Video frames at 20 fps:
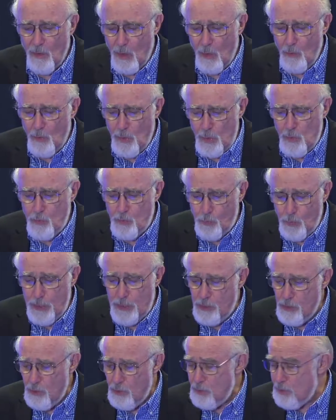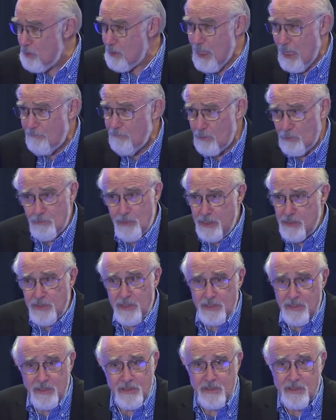we do have a reason
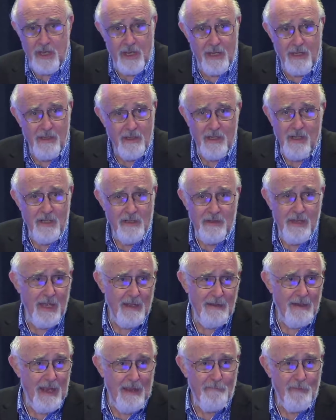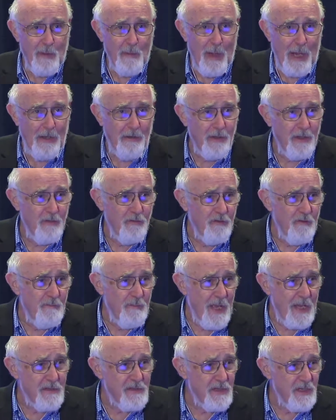to say that every molecule of
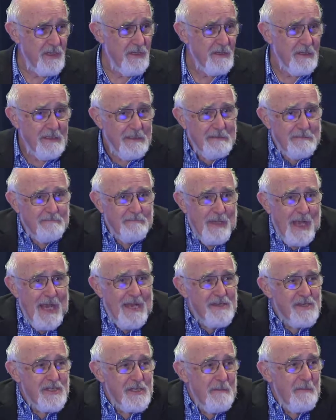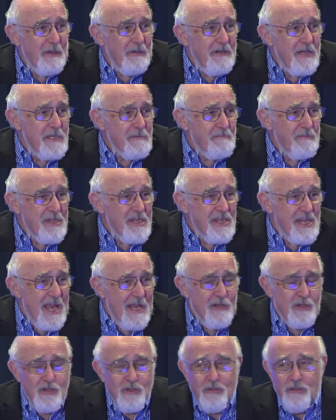benzene has some at least
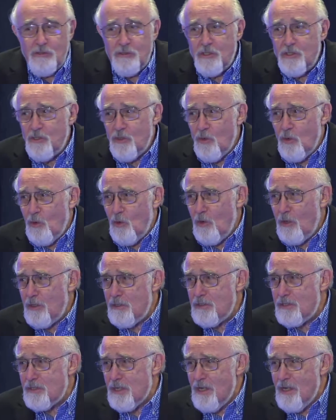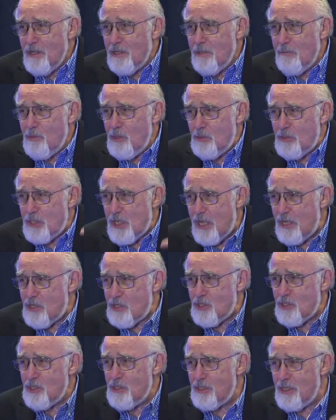potential to cause the
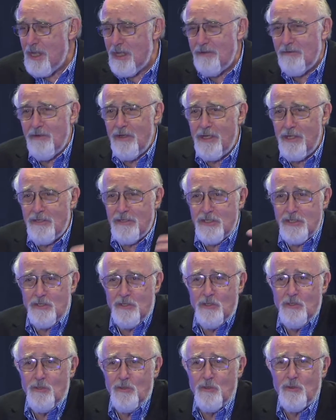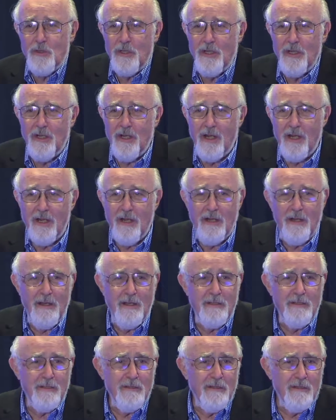mutation that leads to
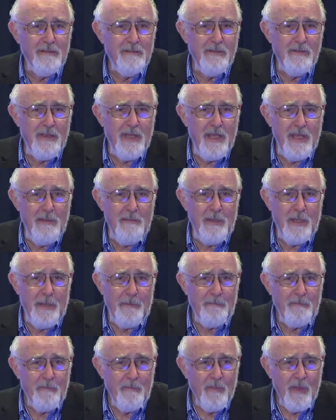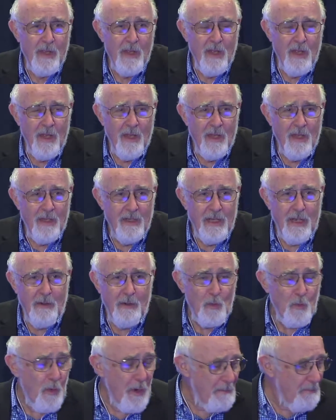leukemia. Now,
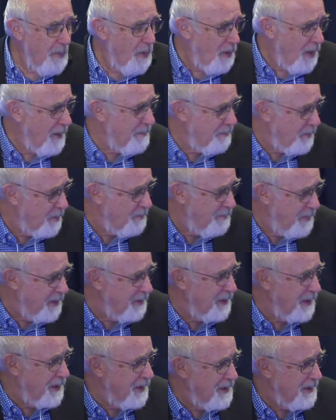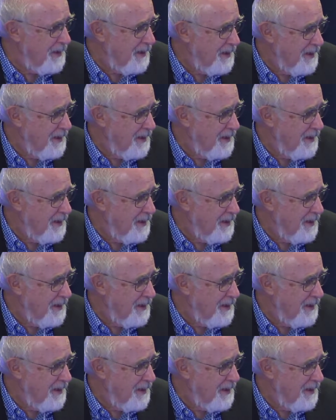at 1 part per billion,